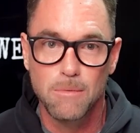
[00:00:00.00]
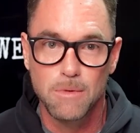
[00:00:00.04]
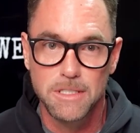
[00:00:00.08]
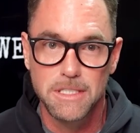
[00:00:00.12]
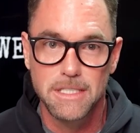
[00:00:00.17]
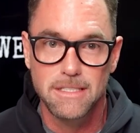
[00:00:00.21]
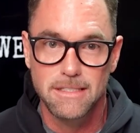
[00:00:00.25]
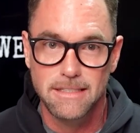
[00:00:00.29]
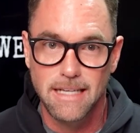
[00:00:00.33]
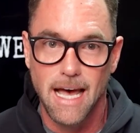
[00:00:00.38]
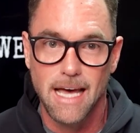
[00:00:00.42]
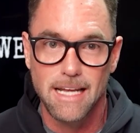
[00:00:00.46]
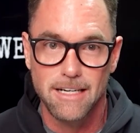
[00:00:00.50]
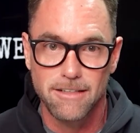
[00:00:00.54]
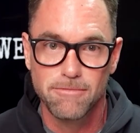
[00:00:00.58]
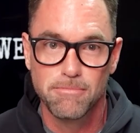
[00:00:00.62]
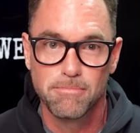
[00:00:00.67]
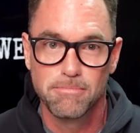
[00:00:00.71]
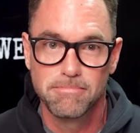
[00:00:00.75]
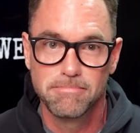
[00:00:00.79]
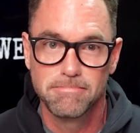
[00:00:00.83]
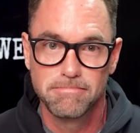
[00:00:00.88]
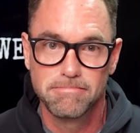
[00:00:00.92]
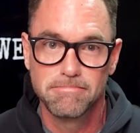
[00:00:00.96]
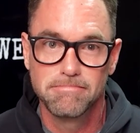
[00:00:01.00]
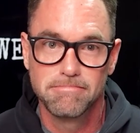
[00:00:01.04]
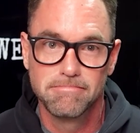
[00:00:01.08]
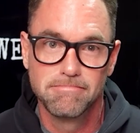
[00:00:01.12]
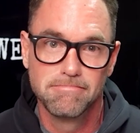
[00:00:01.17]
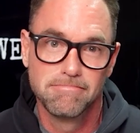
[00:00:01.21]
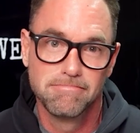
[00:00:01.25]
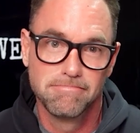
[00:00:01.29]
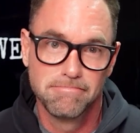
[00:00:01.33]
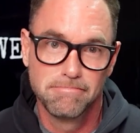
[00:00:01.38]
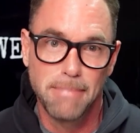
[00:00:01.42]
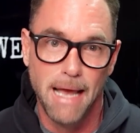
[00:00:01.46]
just kind of
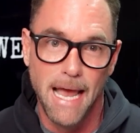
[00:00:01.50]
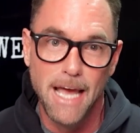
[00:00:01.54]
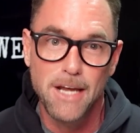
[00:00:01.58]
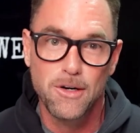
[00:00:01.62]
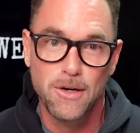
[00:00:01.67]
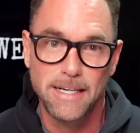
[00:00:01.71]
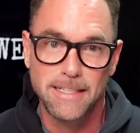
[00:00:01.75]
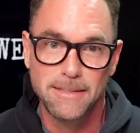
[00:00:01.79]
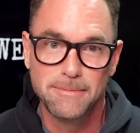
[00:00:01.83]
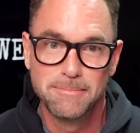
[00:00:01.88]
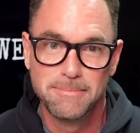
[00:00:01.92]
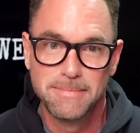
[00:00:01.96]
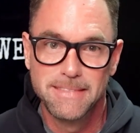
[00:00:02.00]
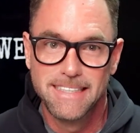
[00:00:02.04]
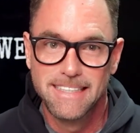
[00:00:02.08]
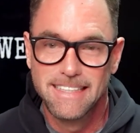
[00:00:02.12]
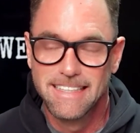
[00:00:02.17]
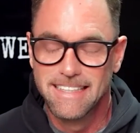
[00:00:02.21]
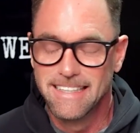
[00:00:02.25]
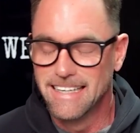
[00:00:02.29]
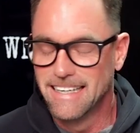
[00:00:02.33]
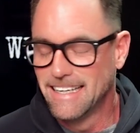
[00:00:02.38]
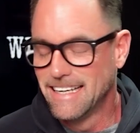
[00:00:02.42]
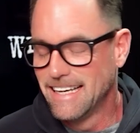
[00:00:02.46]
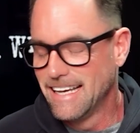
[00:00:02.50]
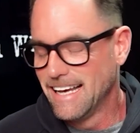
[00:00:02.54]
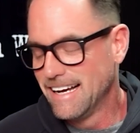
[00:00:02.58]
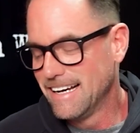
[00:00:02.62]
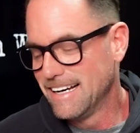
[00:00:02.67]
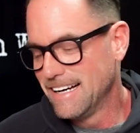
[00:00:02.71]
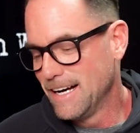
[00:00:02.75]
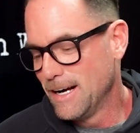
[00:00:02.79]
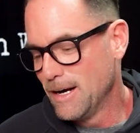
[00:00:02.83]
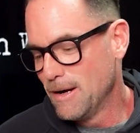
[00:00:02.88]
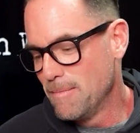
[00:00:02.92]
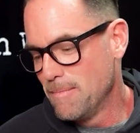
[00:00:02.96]
pandering.
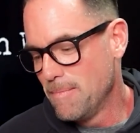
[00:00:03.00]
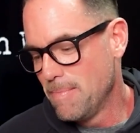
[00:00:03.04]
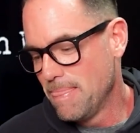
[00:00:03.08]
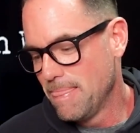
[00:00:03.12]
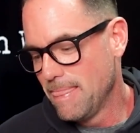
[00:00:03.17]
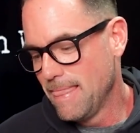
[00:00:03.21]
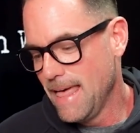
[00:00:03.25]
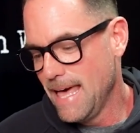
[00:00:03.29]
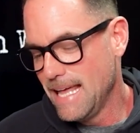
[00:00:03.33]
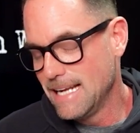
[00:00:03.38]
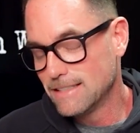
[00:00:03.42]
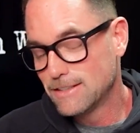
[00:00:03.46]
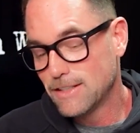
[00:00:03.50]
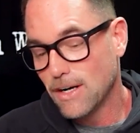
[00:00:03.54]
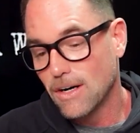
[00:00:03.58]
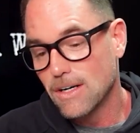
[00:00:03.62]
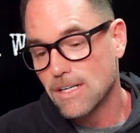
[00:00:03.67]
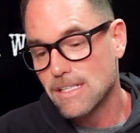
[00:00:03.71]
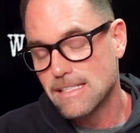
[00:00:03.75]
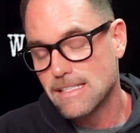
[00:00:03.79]
And it turns